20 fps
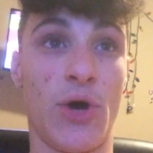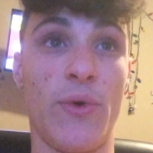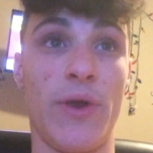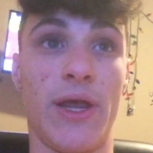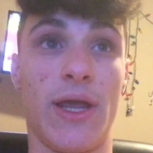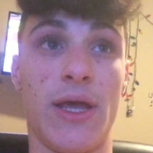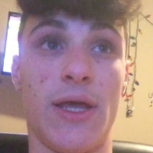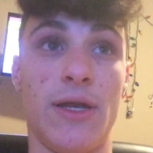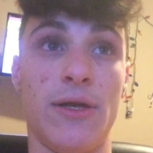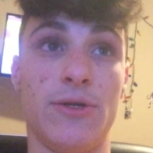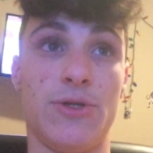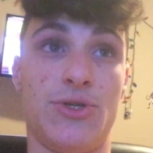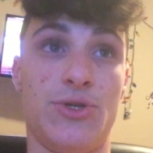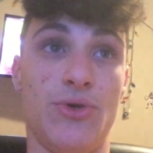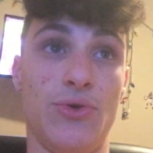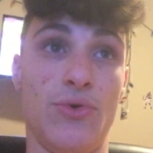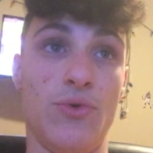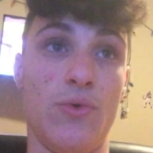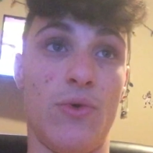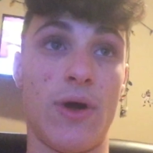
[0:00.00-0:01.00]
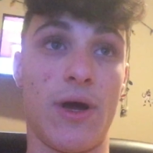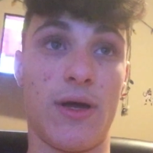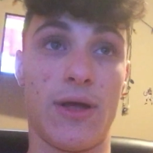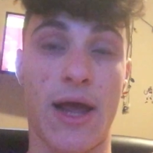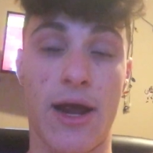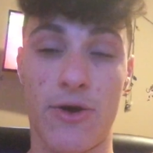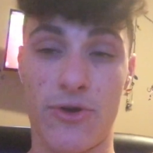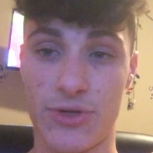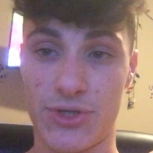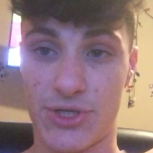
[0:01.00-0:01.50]
going into
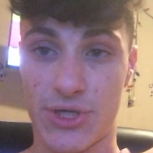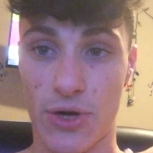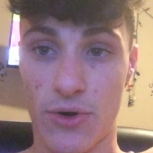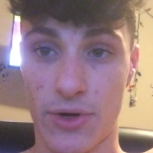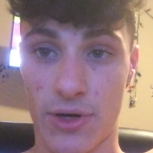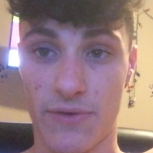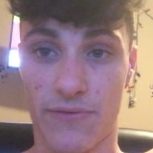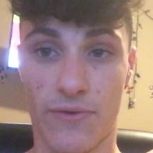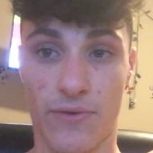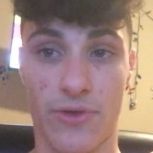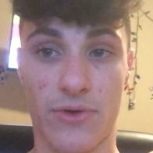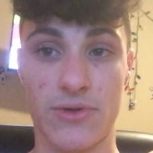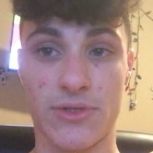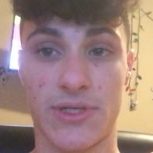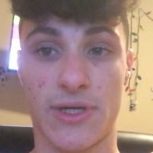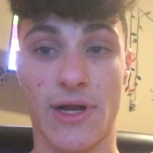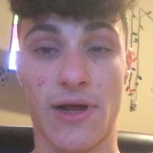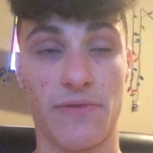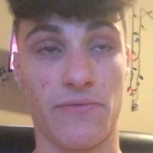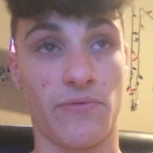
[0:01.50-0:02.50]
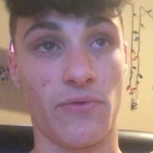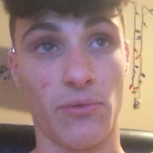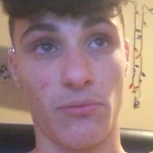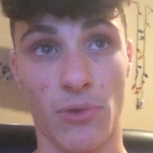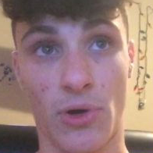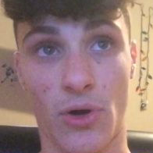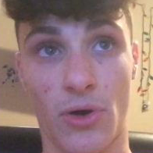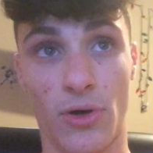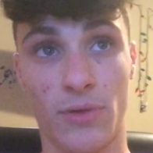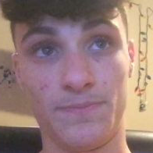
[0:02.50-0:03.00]
Arizona for Thursday night
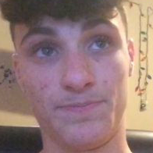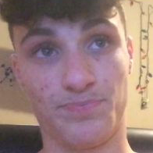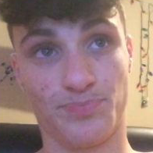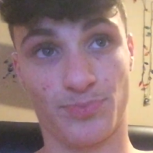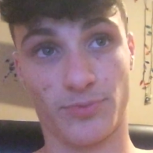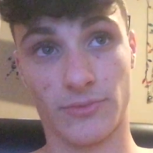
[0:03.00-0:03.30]
football.